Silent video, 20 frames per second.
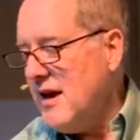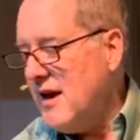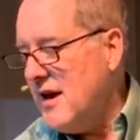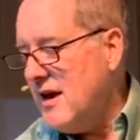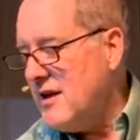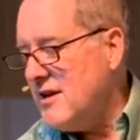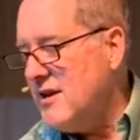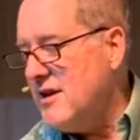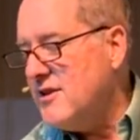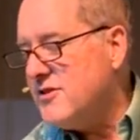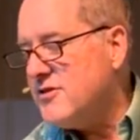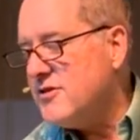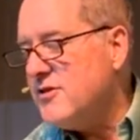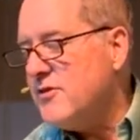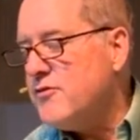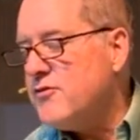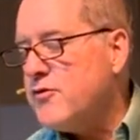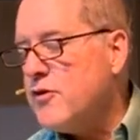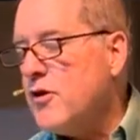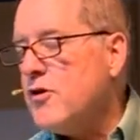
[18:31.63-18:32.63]
And it's
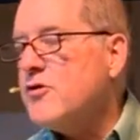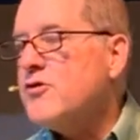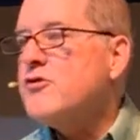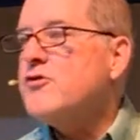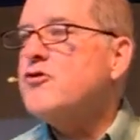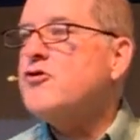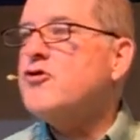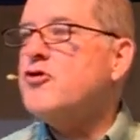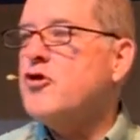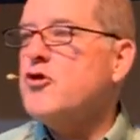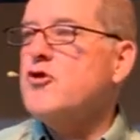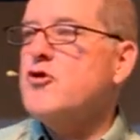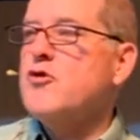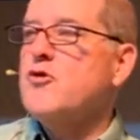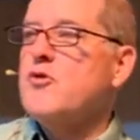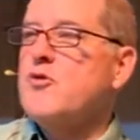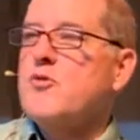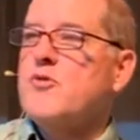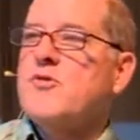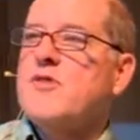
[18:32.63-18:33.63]
the first
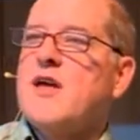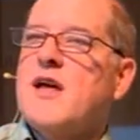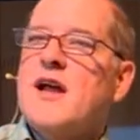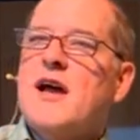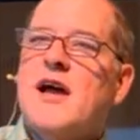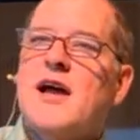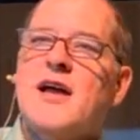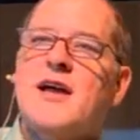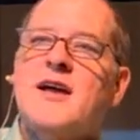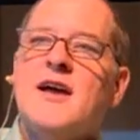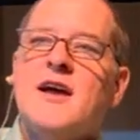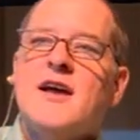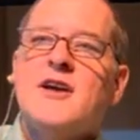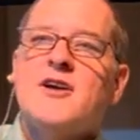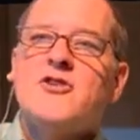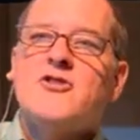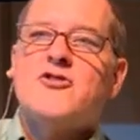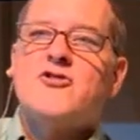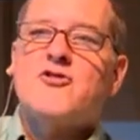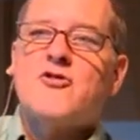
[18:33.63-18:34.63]
two that I
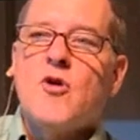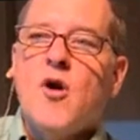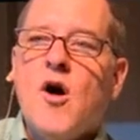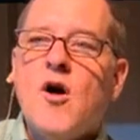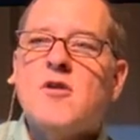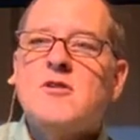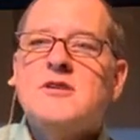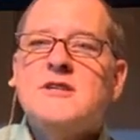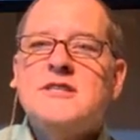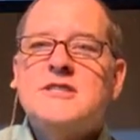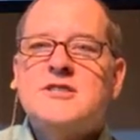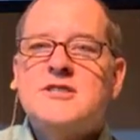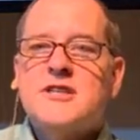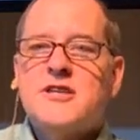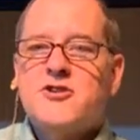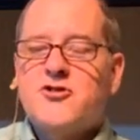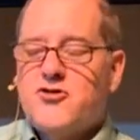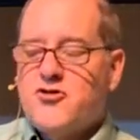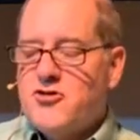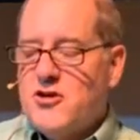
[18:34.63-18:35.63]
strongly
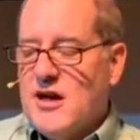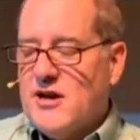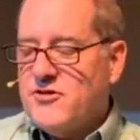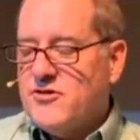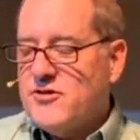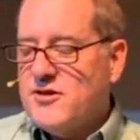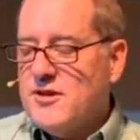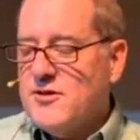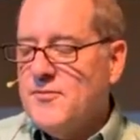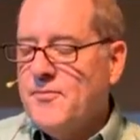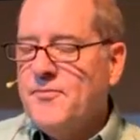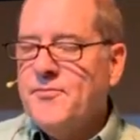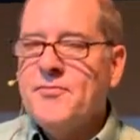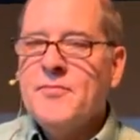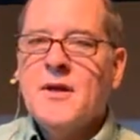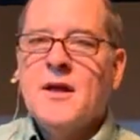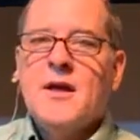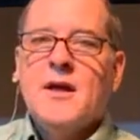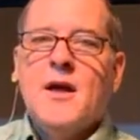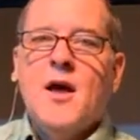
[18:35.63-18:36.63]
suggested.
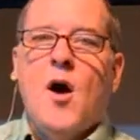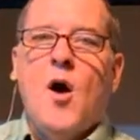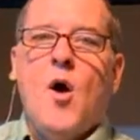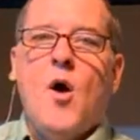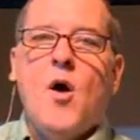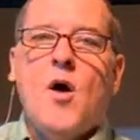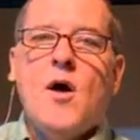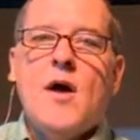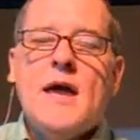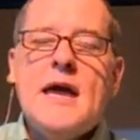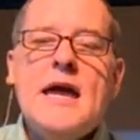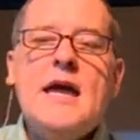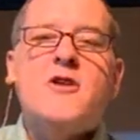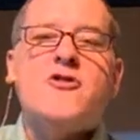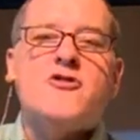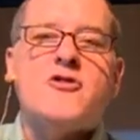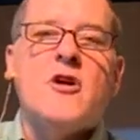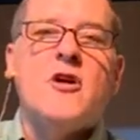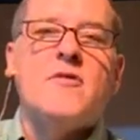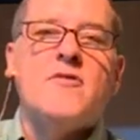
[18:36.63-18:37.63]

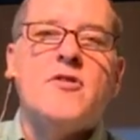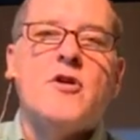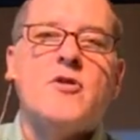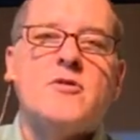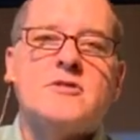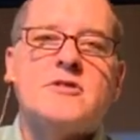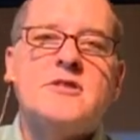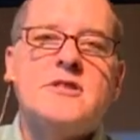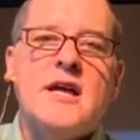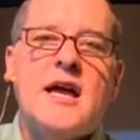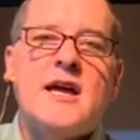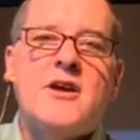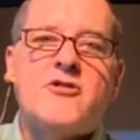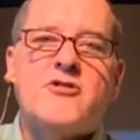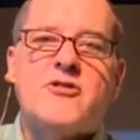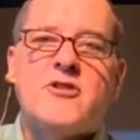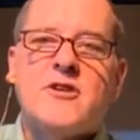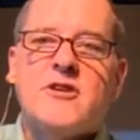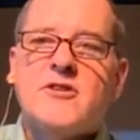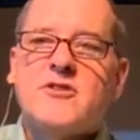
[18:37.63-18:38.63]
Each of those
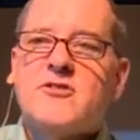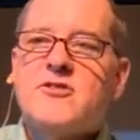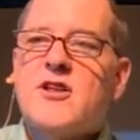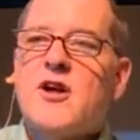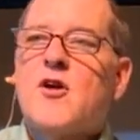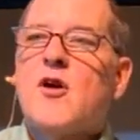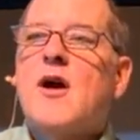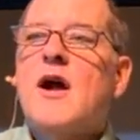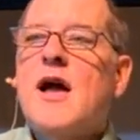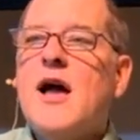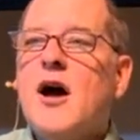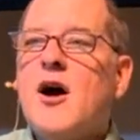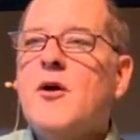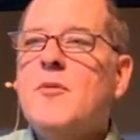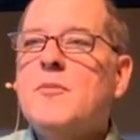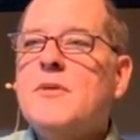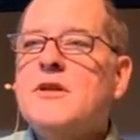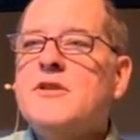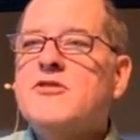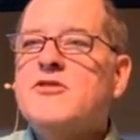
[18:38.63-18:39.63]
nations, there are
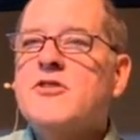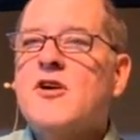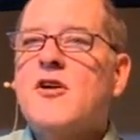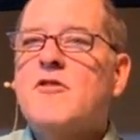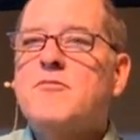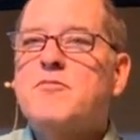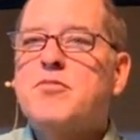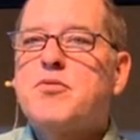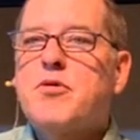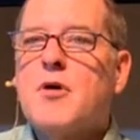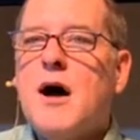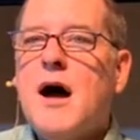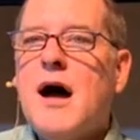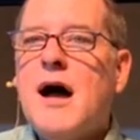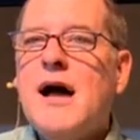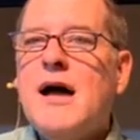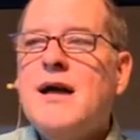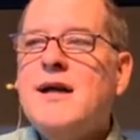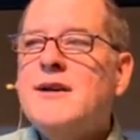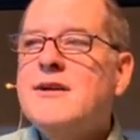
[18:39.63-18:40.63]
elements of
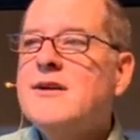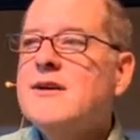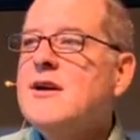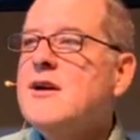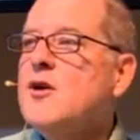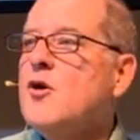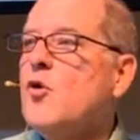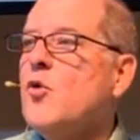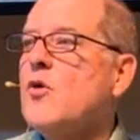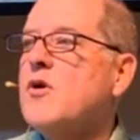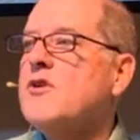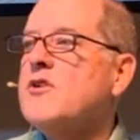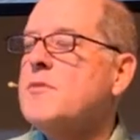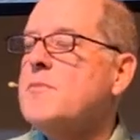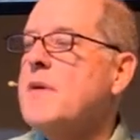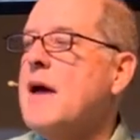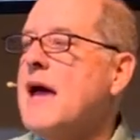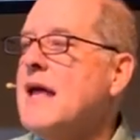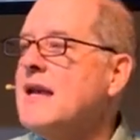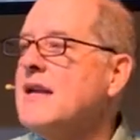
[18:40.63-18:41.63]
pride or
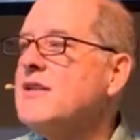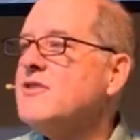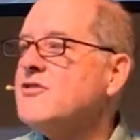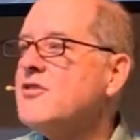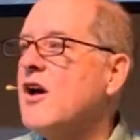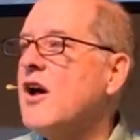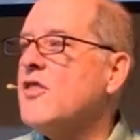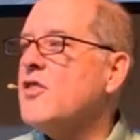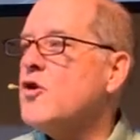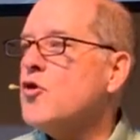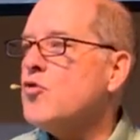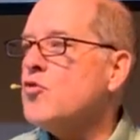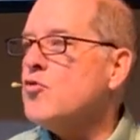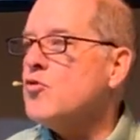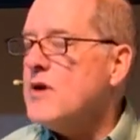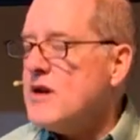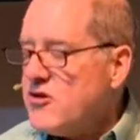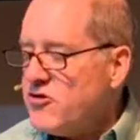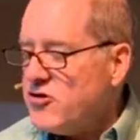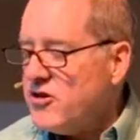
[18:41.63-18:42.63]
dependence on their
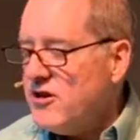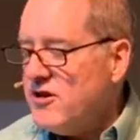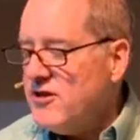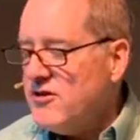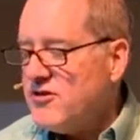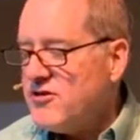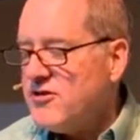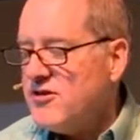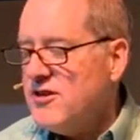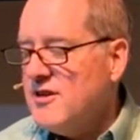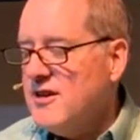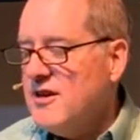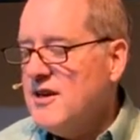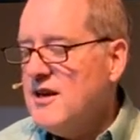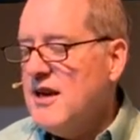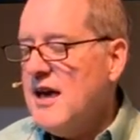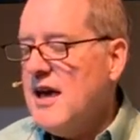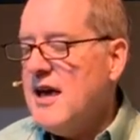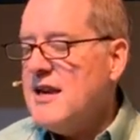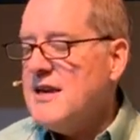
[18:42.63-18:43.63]
riches
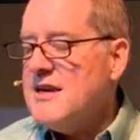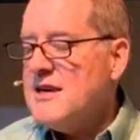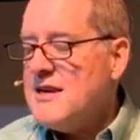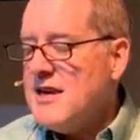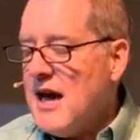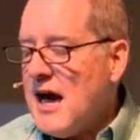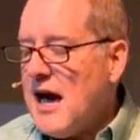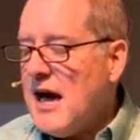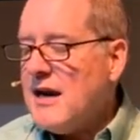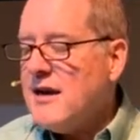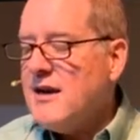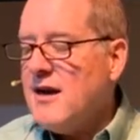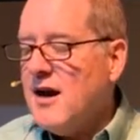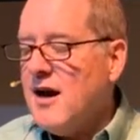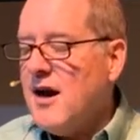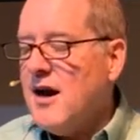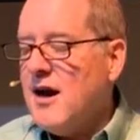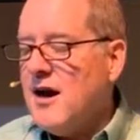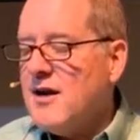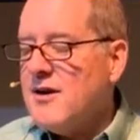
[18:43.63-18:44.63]
and
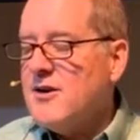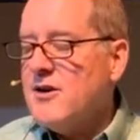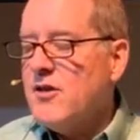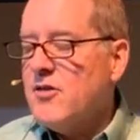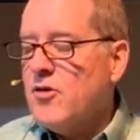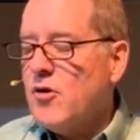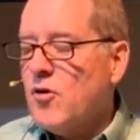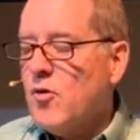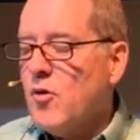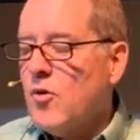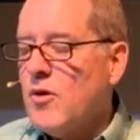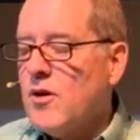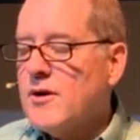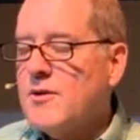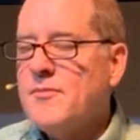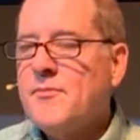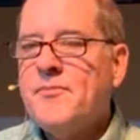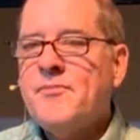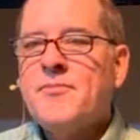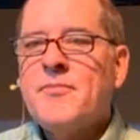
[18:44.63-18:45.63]
not on the
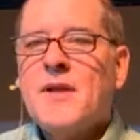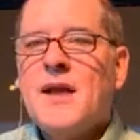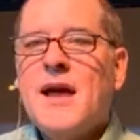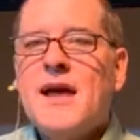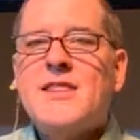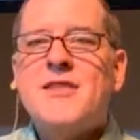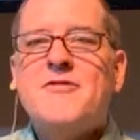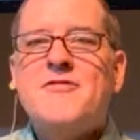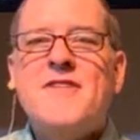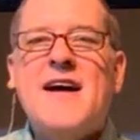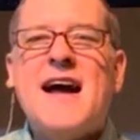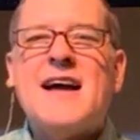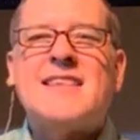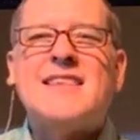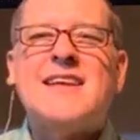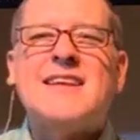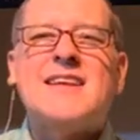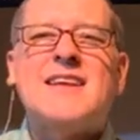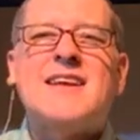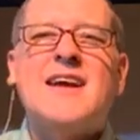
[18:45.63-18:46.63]
Lord. And the
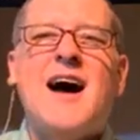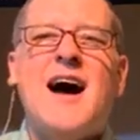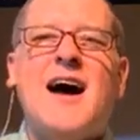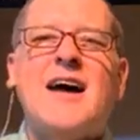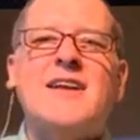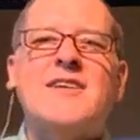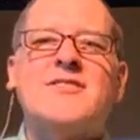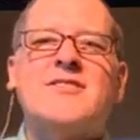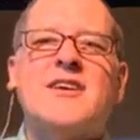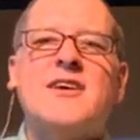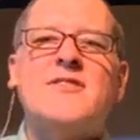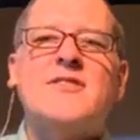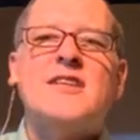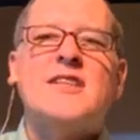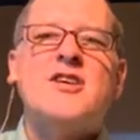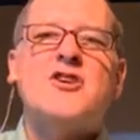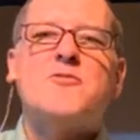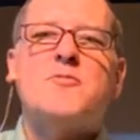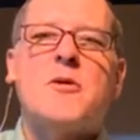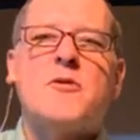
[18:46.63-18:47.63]
fact that God is
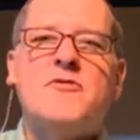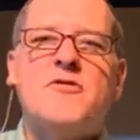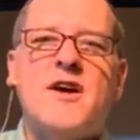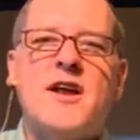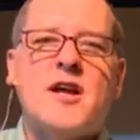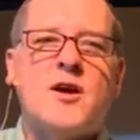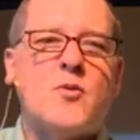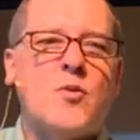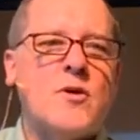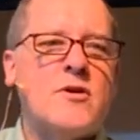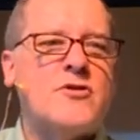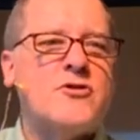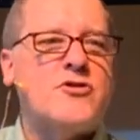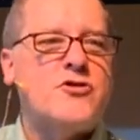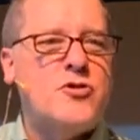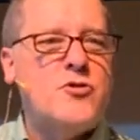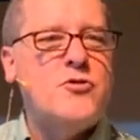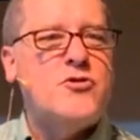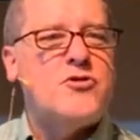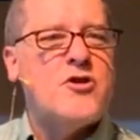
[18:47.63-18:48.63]
giving these prophetic
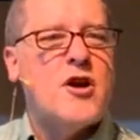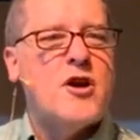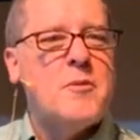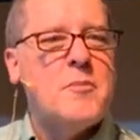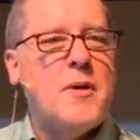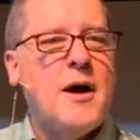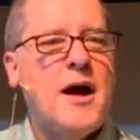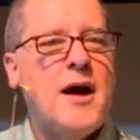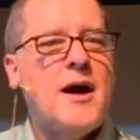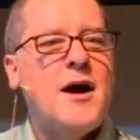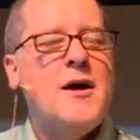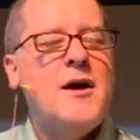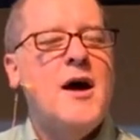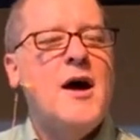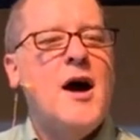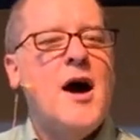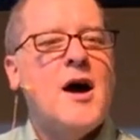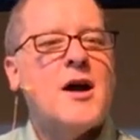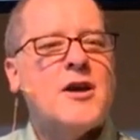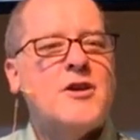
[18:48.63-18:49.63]
words to Jeremiah
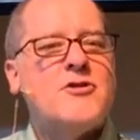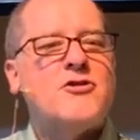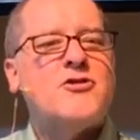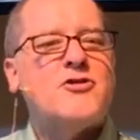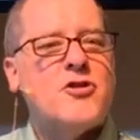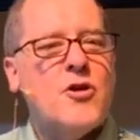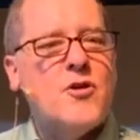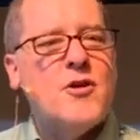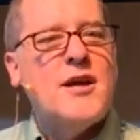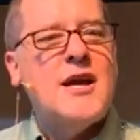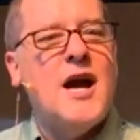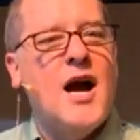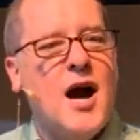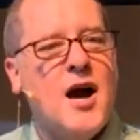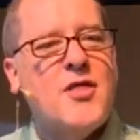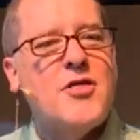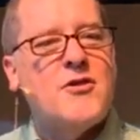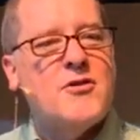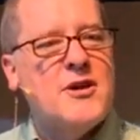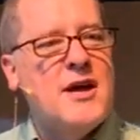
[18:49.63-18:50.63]
concerning
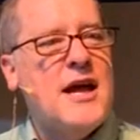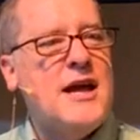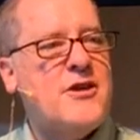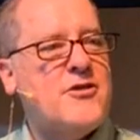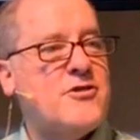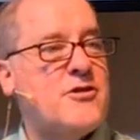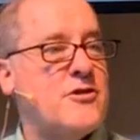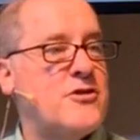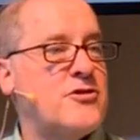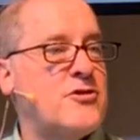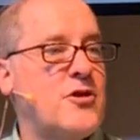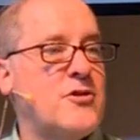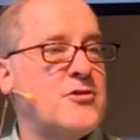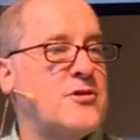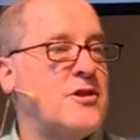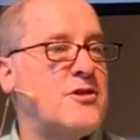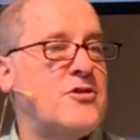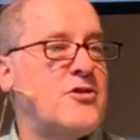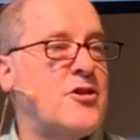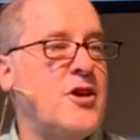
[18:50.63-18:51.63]
other nations
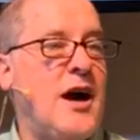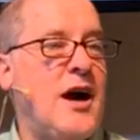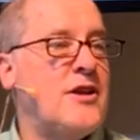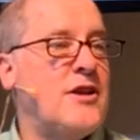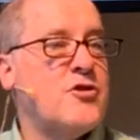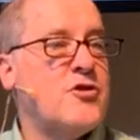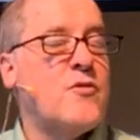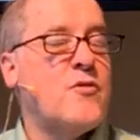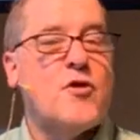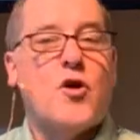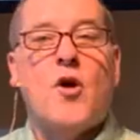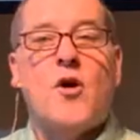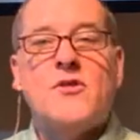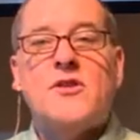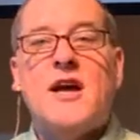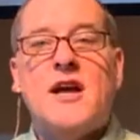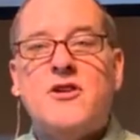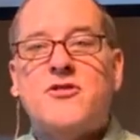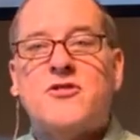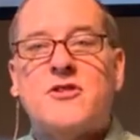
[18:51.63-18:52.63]
shows that God's over all
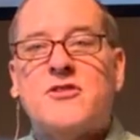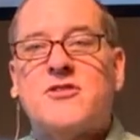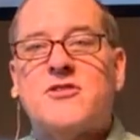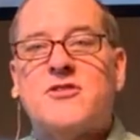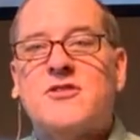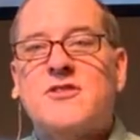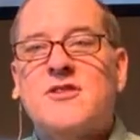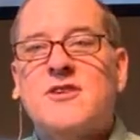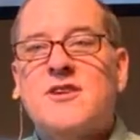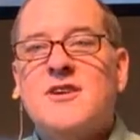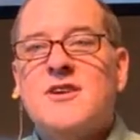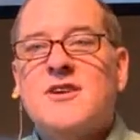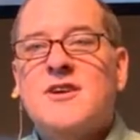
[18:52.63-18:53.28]
nations.